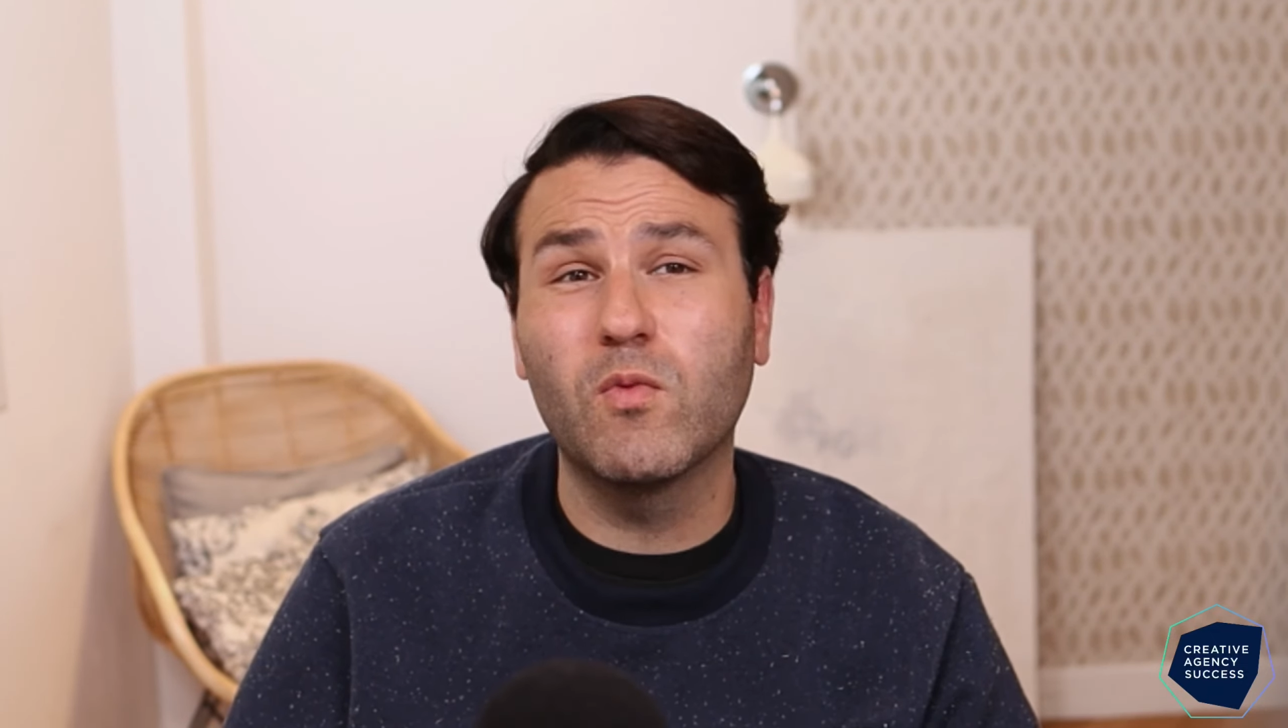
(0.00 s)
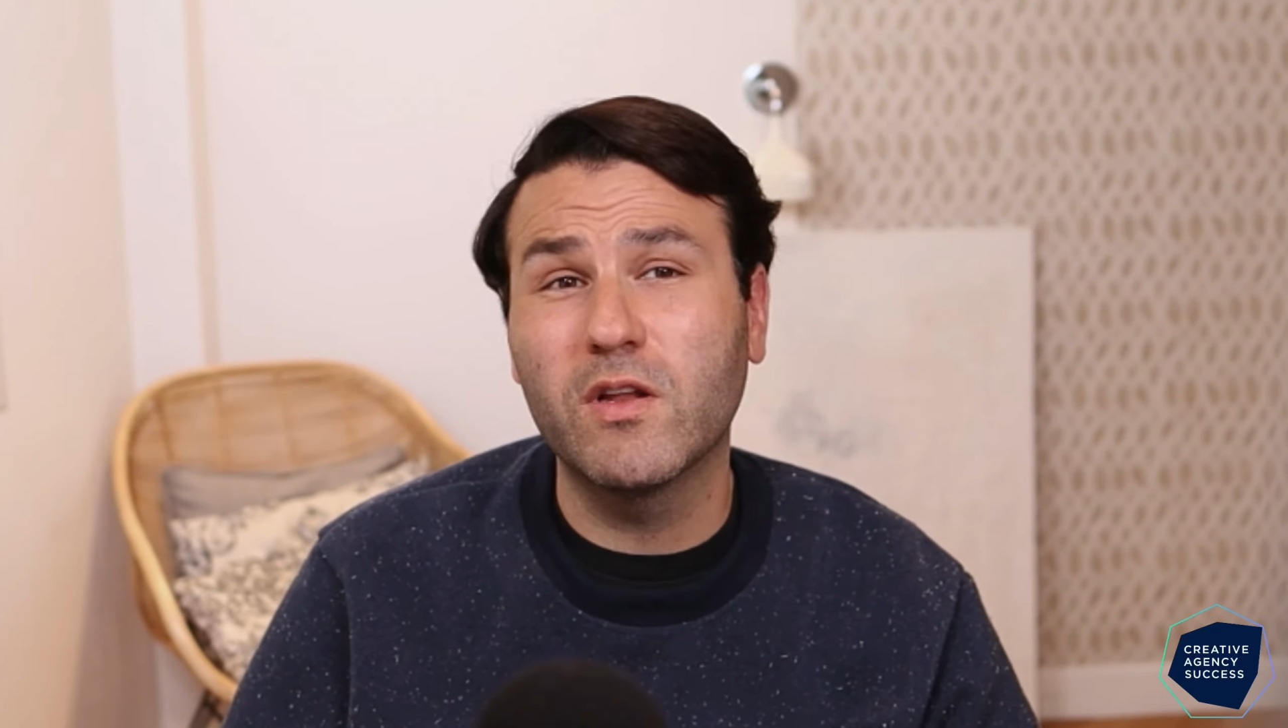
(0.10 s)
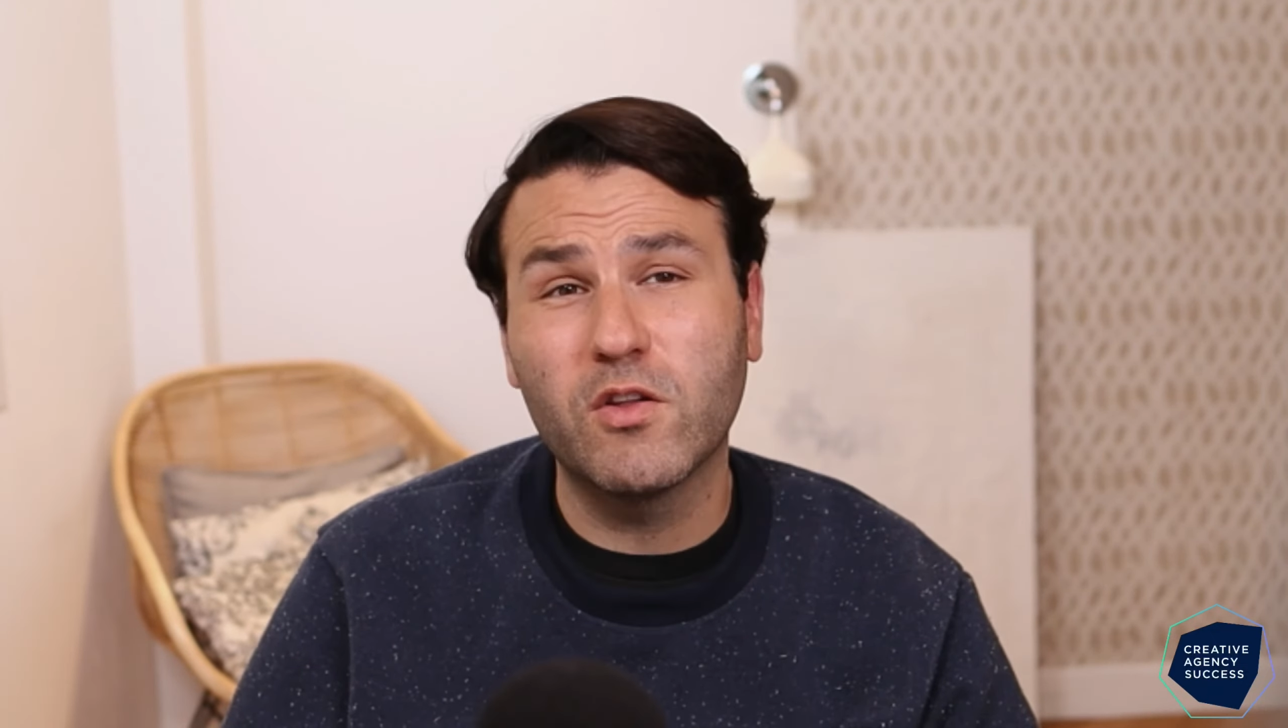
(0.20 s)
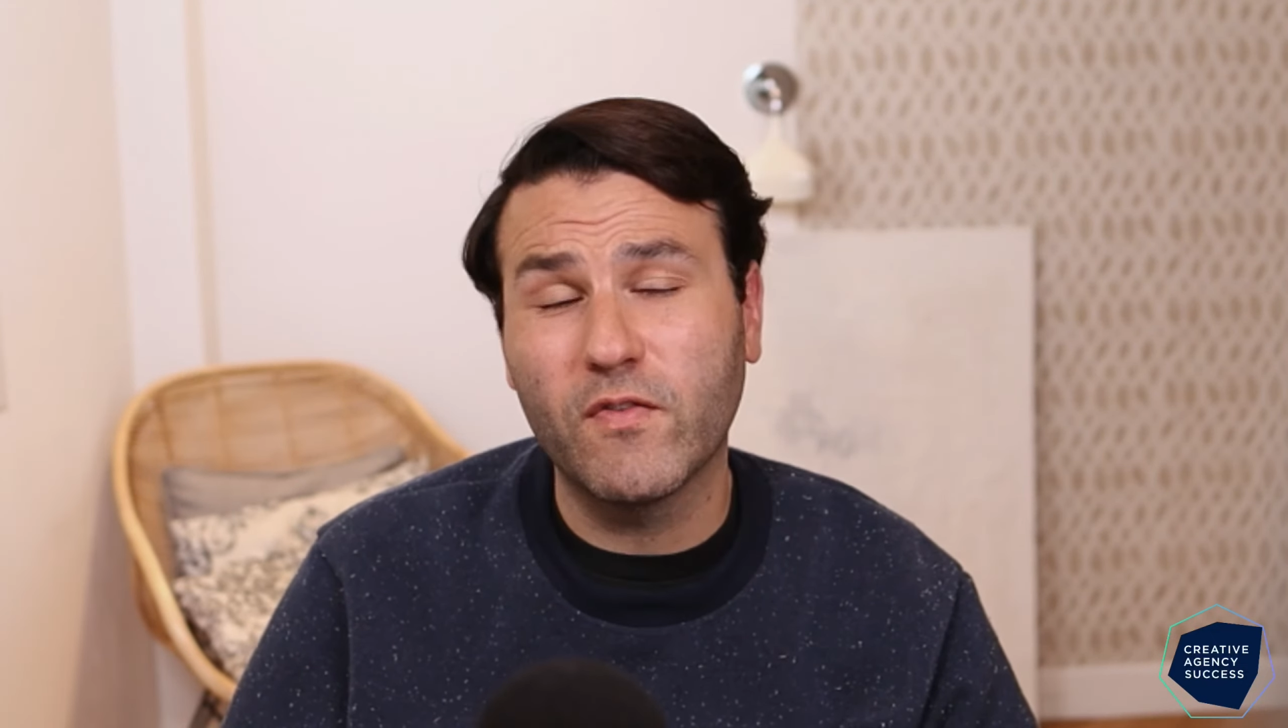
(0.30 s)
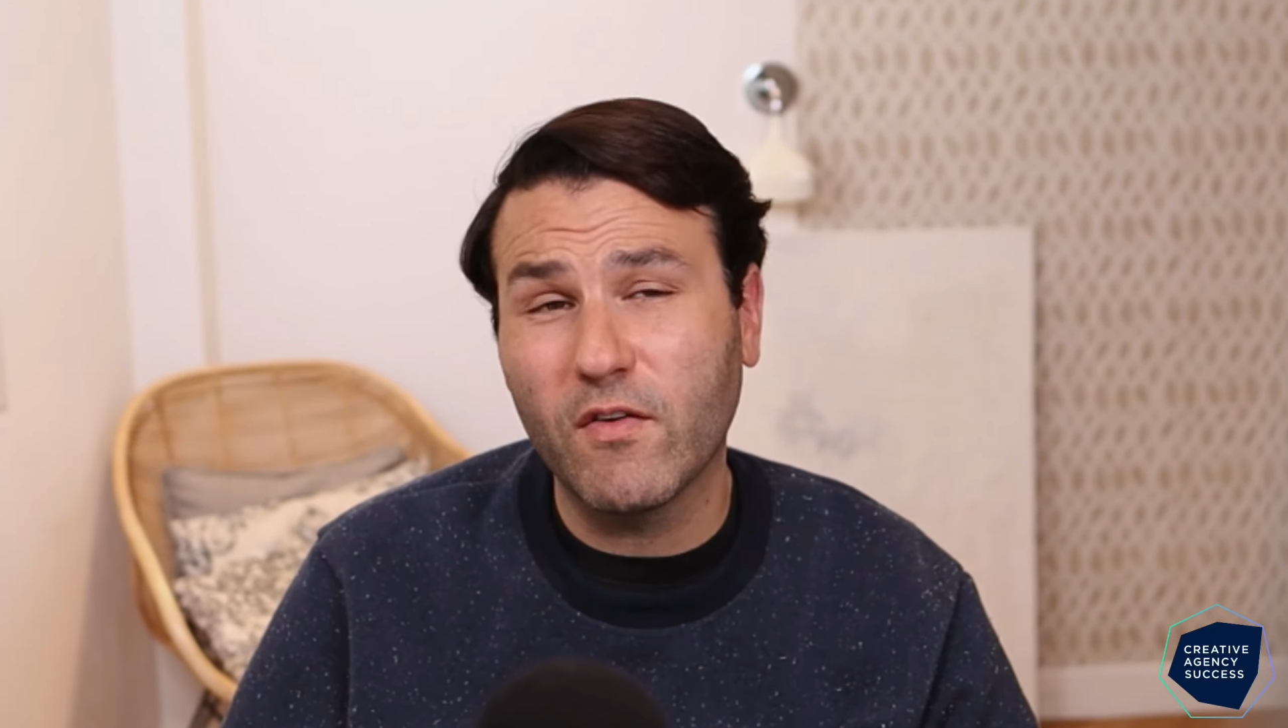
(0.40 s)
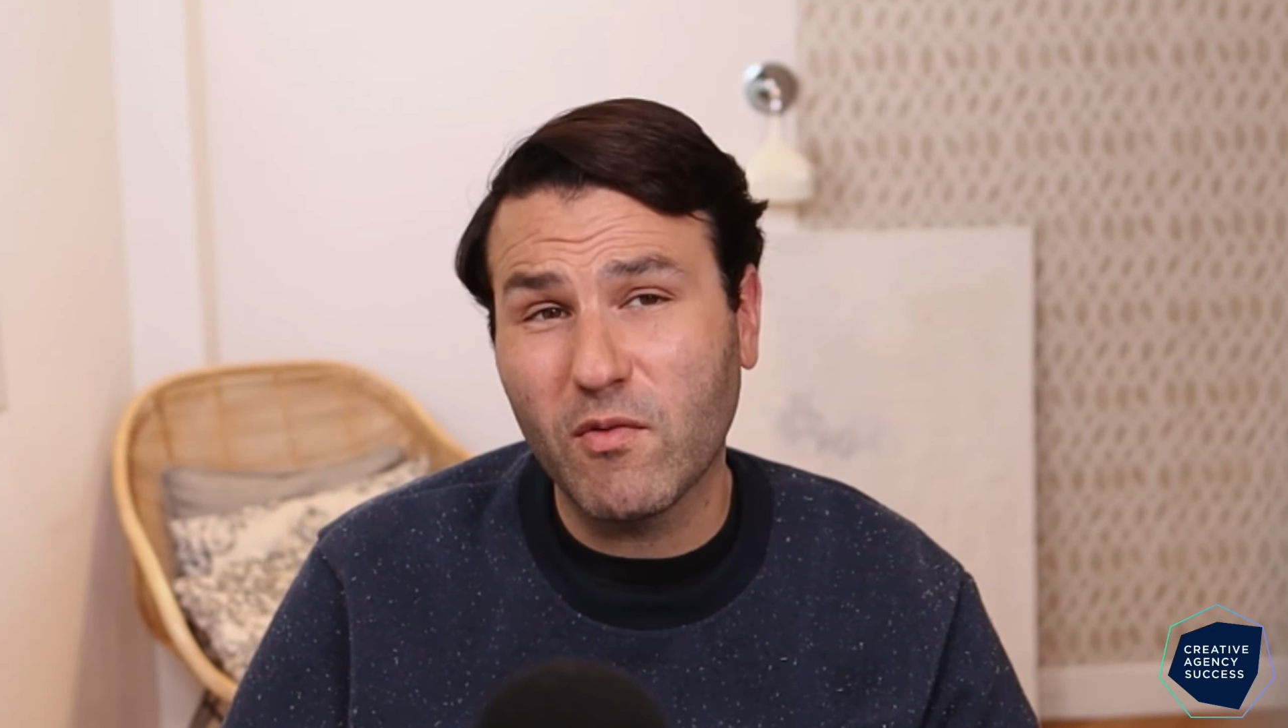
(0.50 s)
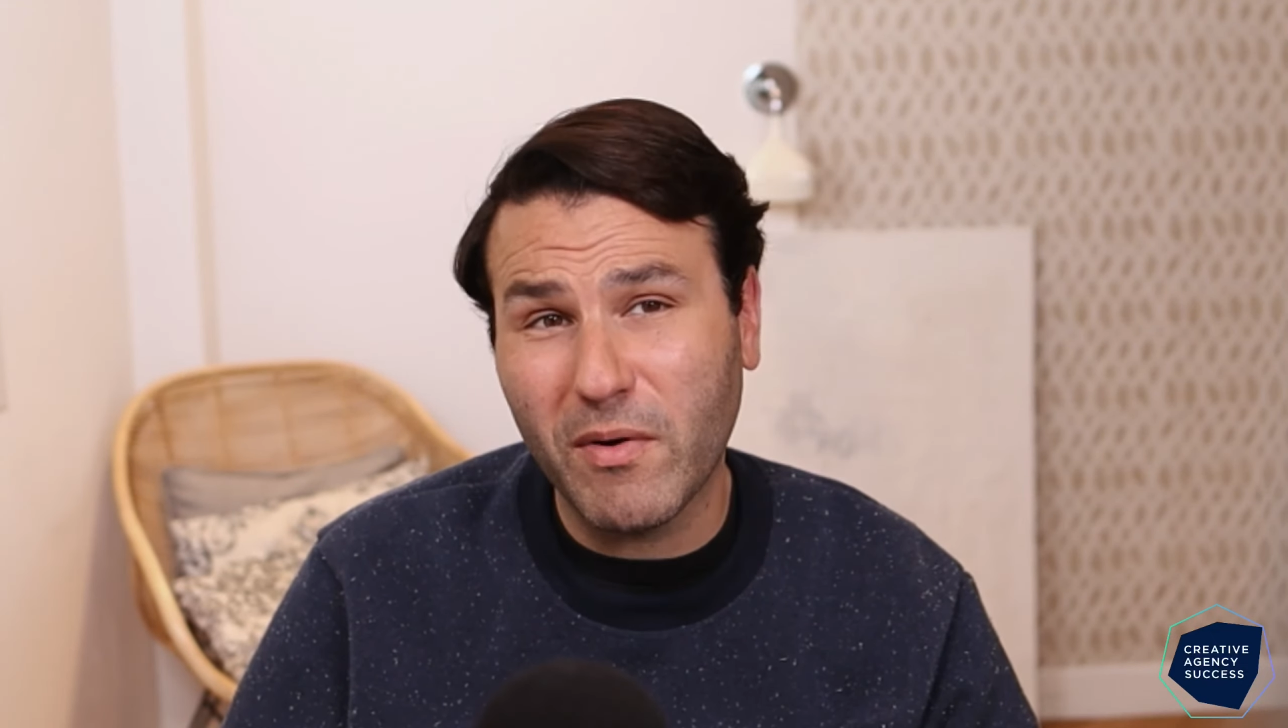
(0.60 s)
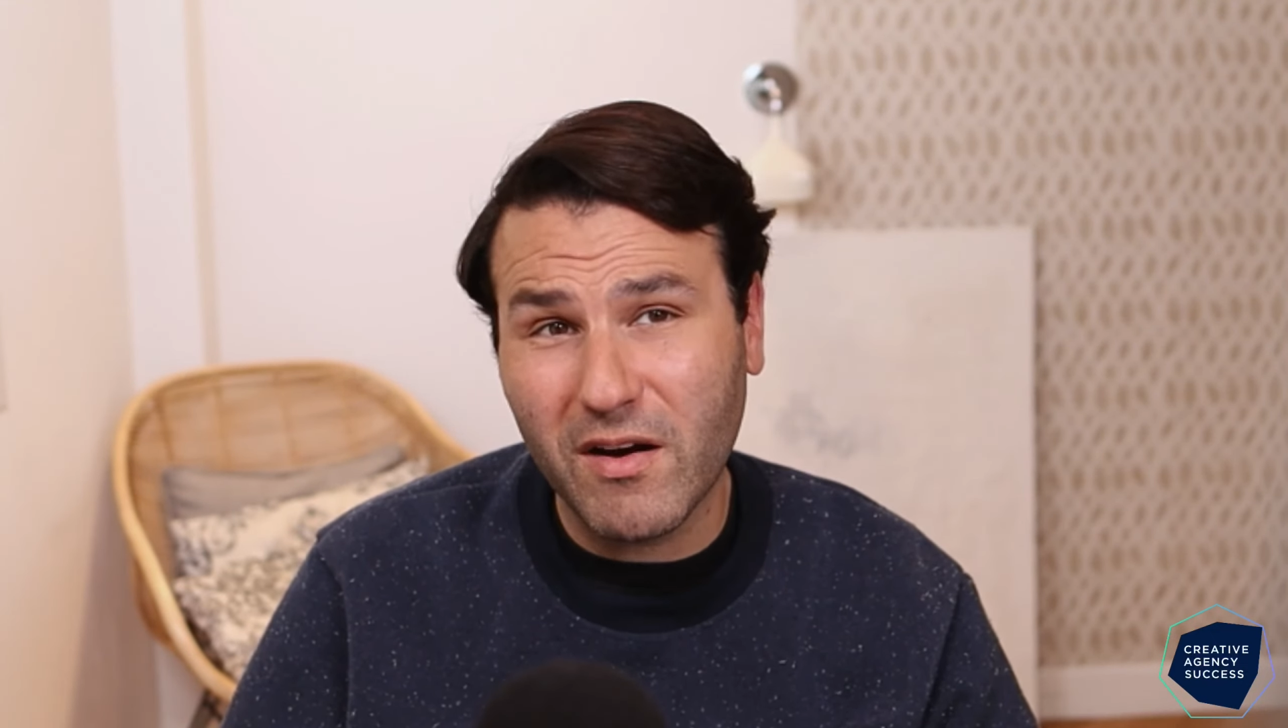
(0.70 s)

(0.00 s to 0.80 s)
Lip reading: what their favorite